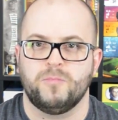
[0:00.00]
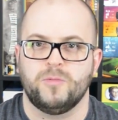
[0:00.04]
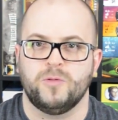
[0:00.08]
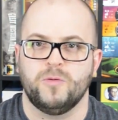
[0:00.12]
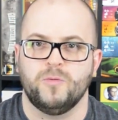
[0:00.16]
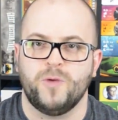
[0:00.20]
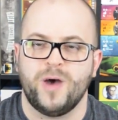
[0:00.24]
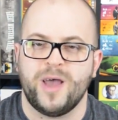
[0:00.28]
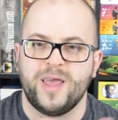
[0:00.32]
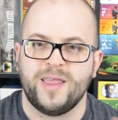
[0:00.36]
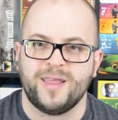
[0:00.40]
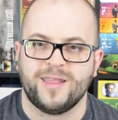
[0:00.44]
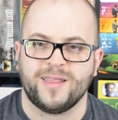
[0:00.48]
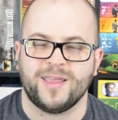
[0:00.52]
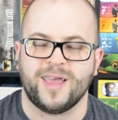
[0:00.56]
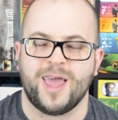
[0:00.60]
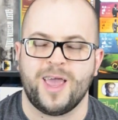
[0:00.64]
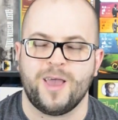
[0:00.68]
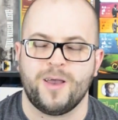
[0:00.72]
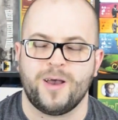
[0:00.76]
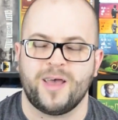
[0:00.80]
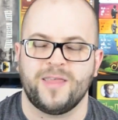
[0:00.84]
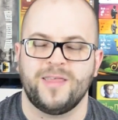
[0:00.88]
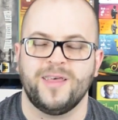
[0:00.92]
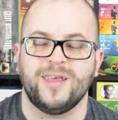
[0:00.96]
way that
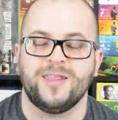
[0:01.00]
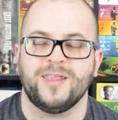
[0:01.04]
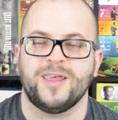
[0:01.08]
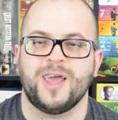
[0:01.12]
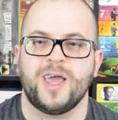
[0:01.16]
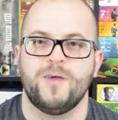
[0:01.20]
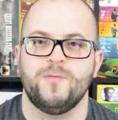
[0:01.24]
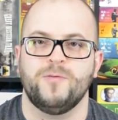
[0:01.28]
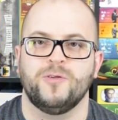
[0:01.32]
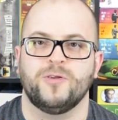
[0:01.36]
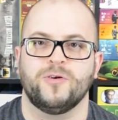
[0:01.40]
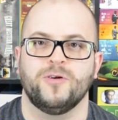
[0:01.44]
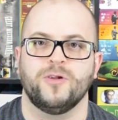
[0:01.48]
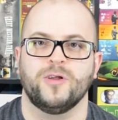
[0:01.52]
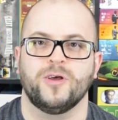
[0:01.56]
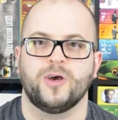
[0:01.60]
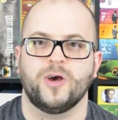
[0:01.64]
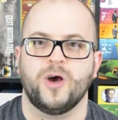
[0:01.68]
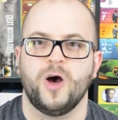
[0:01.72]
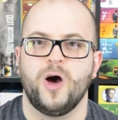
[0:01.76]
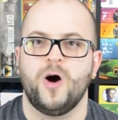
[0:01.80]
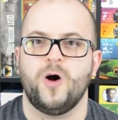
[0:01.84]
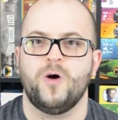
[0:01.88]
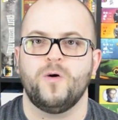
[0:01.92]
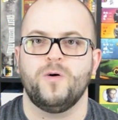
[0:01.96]
I think the game is going to
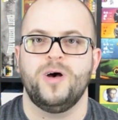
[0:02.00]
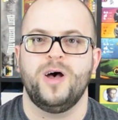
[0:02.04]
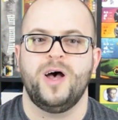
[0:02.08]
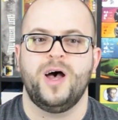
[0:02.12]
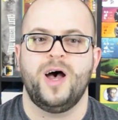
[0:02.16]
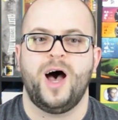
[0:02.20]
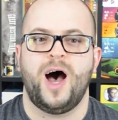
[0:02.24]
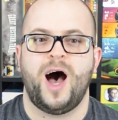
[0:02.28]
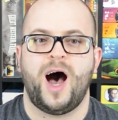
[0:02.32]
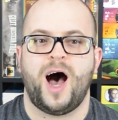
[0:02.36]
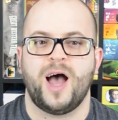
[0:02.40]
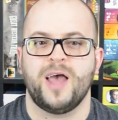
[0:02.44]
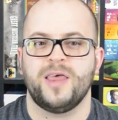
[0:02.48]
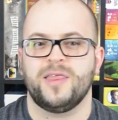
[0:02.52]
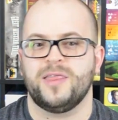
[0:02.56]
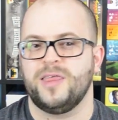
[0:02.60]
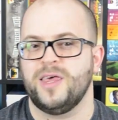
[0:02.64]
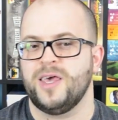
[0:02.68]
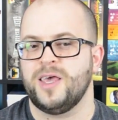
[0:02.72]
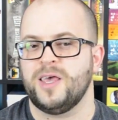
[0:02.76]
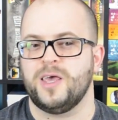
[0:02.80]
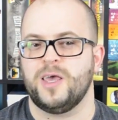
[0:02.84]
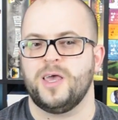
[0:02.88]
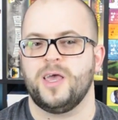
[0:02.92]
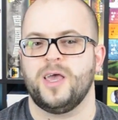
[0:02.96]
go, I
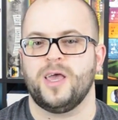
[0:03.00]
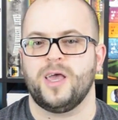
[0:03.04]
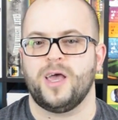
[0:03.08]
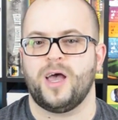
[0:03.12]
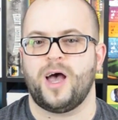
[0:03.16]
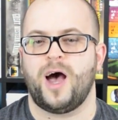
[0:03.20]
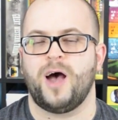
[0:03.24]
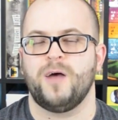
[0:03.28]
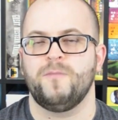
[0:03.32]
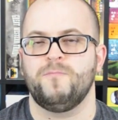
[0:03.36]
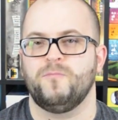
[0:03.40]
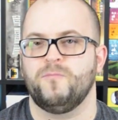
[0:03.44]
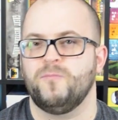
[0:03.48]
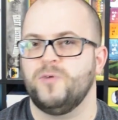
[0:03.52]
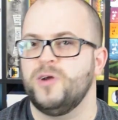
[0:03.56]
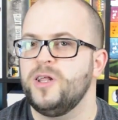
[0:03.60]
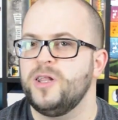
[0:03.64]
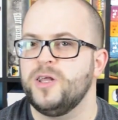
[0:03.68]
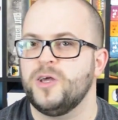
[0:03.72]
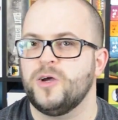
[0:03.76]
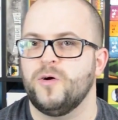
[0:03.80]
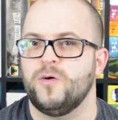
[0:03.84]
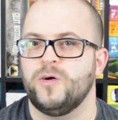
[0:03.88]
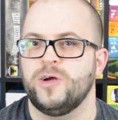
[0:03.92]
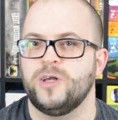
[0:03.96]
think I'm
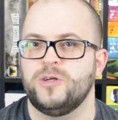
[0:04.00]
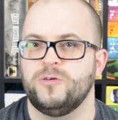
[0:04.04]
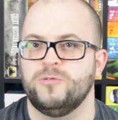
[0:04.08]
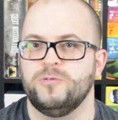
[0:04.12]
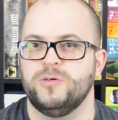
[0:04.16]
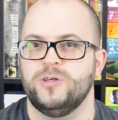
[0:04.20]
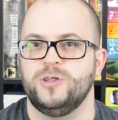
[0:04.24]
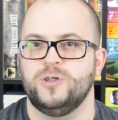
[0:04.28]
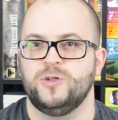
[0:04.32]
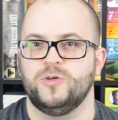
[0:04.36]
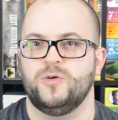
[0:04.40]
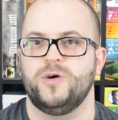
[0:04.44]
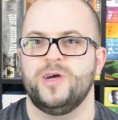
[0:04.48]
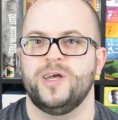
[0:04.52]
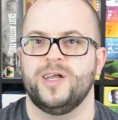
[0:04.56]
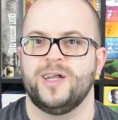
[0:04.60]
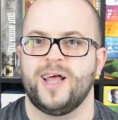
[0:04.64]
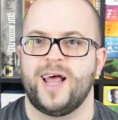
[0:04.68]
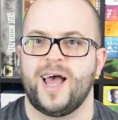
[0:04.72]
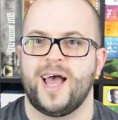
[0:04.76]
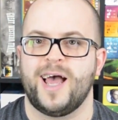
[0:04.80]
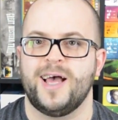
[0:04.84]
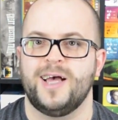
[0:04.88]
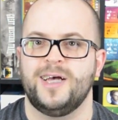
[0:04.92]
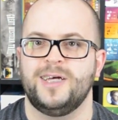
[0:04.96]
really going to enjoy it.
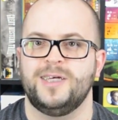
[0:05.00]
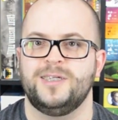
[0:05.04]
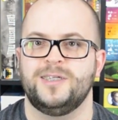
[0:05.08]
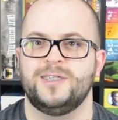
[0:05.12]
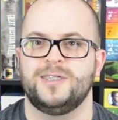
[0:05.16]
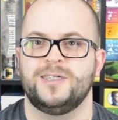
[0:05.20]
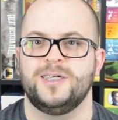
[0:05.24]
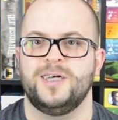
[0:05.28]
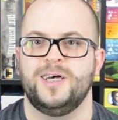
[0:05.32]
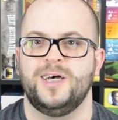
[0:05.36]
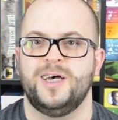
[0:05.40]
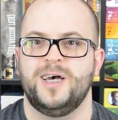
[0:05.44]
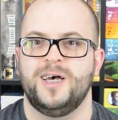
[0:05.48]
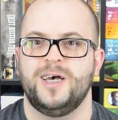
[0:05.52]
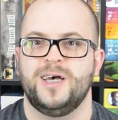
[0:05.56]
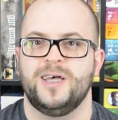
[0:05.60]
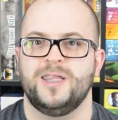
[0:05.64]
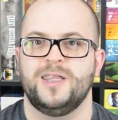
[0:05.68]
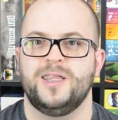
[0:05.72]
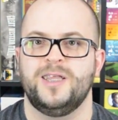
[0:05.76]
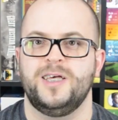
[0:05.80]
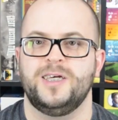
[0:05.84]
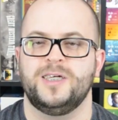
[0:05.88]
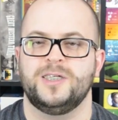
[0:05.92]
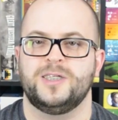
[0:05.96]
It has
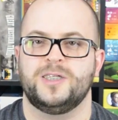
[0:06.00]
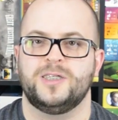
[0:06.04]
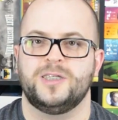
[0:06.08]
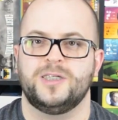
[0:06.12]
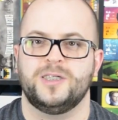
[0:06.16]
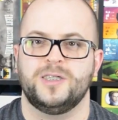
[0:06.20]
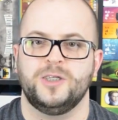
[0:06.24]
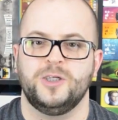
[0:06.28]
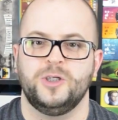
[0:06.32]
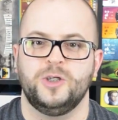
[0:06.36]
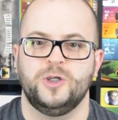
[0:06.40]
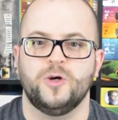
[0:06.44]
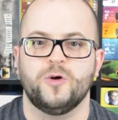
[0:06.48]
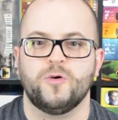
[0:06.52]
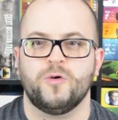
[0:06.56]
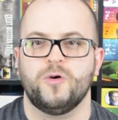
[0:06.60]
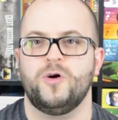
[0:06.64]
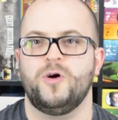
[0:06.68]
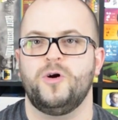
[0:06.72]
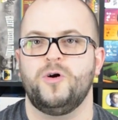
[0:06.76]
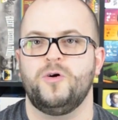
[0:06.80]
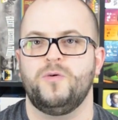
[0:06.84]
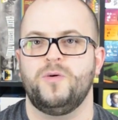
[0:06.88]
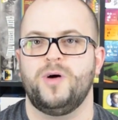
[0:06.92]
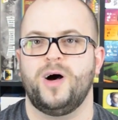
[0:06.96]
this
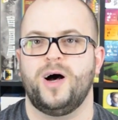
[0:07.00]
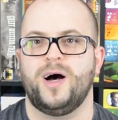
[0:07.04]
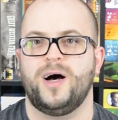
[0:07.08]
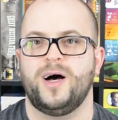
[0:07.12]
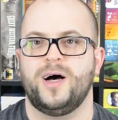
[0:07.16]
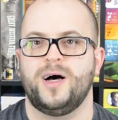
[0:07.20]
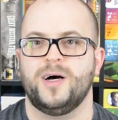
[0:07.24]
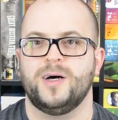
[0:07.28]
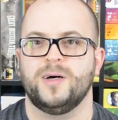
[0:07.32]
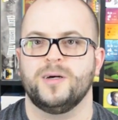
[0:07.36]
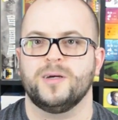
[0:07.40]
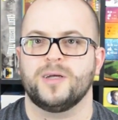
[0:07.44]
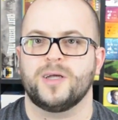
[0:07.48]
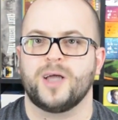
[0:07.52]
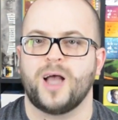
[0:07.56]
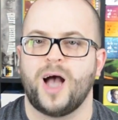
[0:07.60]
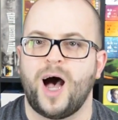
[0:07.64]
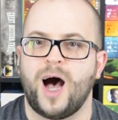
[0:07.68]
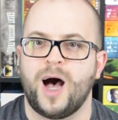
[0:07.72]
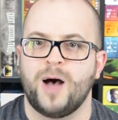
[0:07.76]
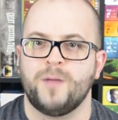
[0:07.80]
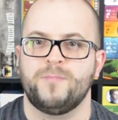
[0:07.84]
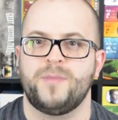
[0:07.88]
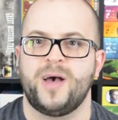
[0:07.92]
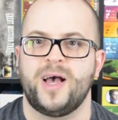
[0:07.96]
Euro
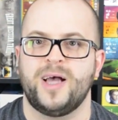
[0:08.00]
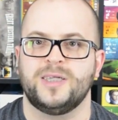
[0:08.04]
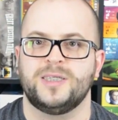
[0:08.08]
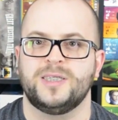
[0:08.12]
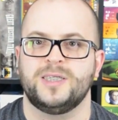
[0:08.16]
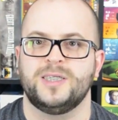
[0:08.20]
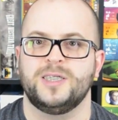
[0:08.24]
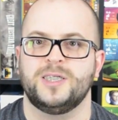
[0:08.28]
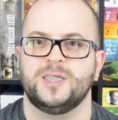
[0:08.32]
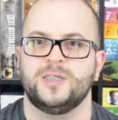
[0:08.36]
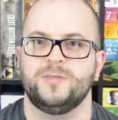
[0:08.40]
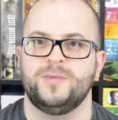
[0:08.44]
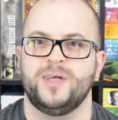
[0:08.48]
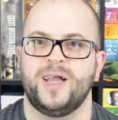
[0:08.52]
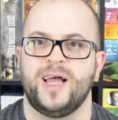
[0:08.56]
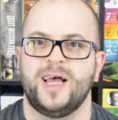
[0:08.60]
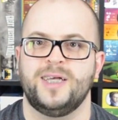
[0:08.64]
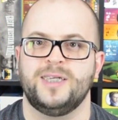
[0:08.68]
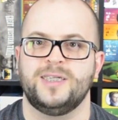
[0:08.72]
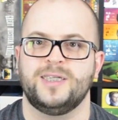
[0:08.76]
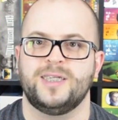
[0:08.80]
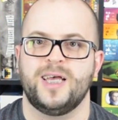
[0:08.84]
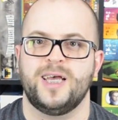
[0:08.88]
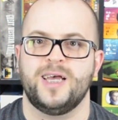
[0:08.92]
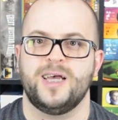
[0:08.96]
combat system. It
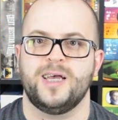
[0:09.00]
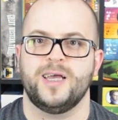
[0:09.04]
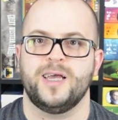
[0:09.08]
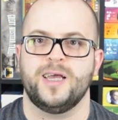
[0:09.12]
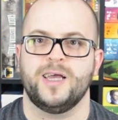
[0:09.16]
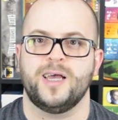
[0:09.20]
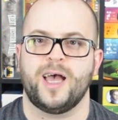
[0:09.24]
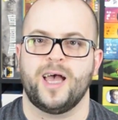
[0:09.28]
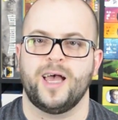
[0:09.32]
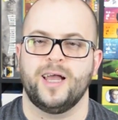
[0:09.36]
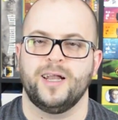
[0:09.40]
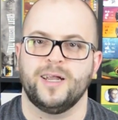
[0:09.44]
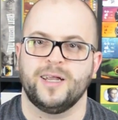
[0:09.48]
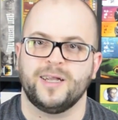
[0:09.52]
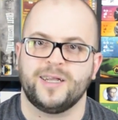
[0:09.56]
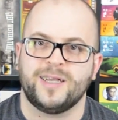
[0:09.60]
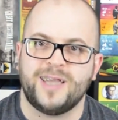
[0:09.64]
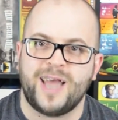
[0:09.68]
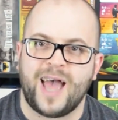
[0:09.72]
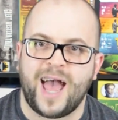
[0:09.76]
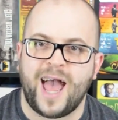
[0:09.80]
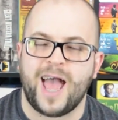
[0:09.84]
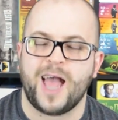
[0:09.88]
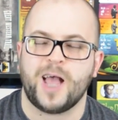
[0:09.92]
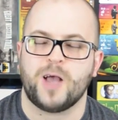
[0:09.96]
has an
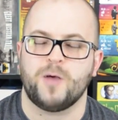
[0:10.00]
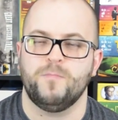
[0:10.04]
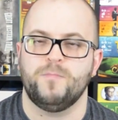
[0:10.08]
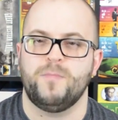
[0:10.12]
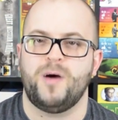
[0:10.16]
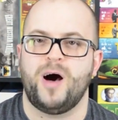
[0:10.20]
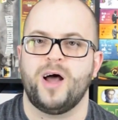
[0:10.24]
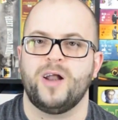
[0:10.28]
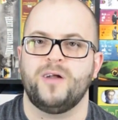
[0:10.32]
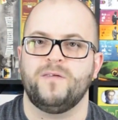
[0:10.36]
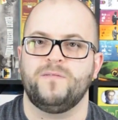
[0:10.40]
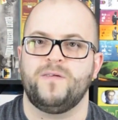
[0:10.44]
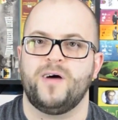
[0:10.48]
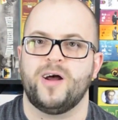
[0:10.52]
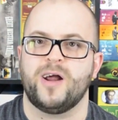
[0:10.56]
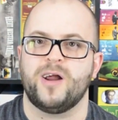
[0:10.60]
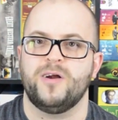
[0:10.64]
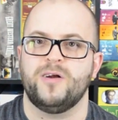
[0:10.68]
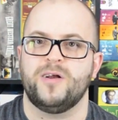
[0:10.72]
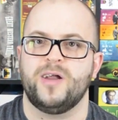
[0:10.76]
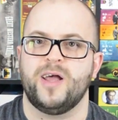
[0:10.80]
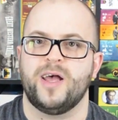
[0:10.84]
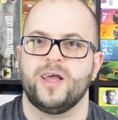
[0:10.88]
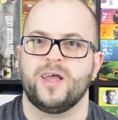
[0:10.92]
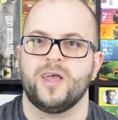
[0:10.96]
attack
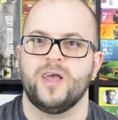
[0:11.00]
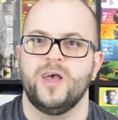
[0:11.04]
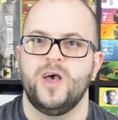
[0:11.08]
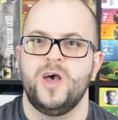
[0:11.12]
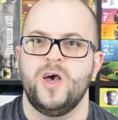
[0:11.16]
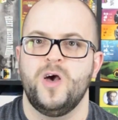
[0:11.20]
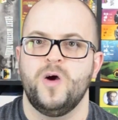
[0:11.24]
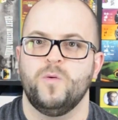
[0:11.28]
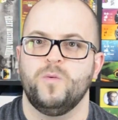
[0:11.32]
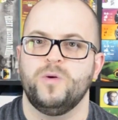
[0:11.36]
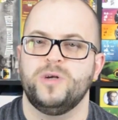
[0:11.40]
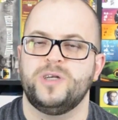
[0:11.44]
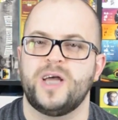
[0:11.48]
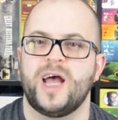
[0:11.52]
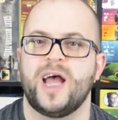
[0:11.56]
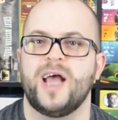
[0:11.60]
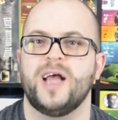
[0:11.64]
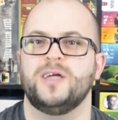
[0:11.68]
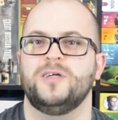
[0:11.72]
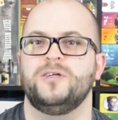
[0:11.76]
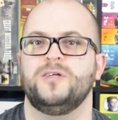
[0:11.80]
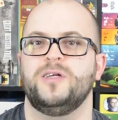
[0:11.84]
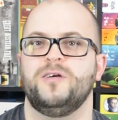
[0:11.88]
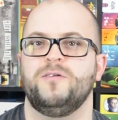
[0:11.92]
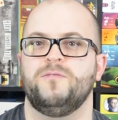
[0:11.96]
modifier deck, which
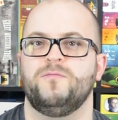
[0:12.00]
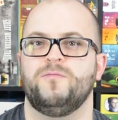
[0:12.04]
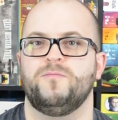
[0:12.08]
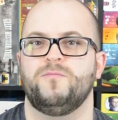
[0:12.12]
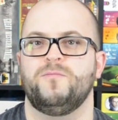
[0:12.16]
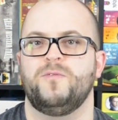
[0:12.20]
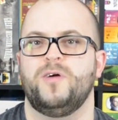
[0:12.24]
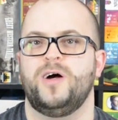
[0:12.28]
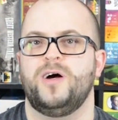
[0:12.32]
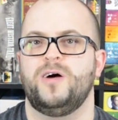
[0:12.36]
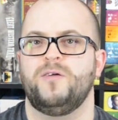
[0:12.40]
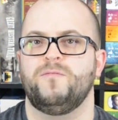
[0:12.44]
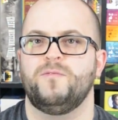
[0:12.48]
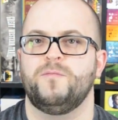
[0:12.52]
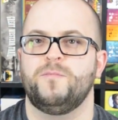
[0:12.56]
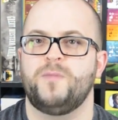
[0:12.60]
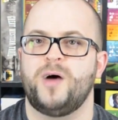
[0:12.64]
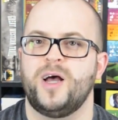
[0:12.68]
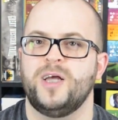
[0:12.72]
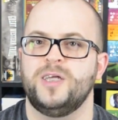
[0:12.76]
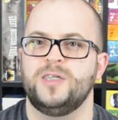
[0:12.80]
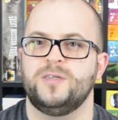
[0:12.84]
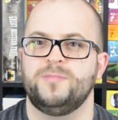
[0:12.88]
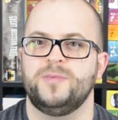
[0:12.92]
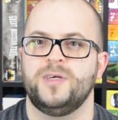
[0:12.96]
actually
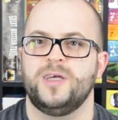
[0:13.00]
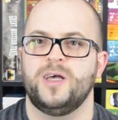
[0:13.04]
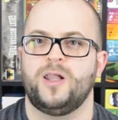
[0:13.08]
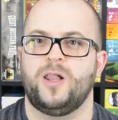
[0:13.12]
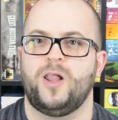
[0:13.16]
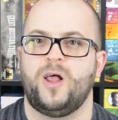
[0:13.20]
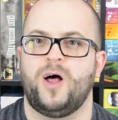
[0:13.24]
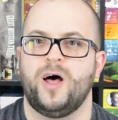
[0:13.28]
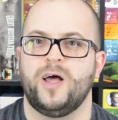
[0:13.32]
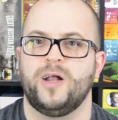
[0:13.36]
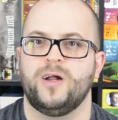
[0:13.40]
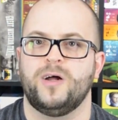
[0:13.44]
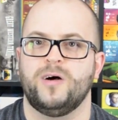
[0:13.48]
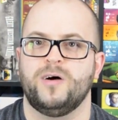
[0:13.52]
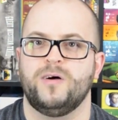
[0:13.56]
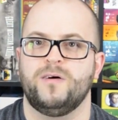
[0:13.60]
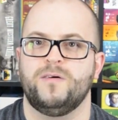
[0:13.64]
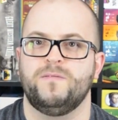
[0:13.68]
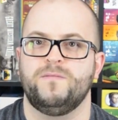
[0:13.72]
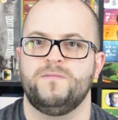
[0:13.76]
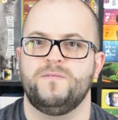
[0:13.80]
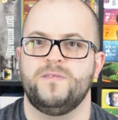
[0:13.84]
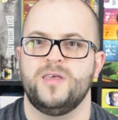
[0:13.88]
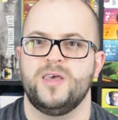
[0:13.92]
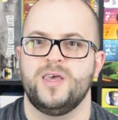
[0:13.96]
reminds me a lot
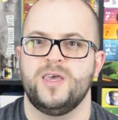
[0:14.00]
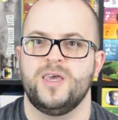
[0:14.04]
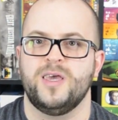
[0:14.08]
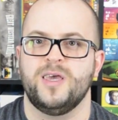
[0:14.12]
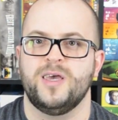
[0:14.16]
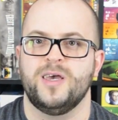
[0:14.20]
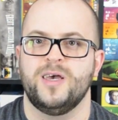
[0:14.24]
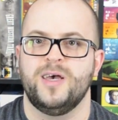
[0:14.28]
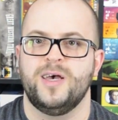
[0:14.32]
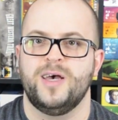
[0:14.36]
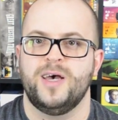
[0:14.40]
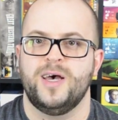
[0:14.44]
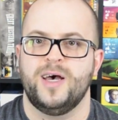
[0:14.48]
of the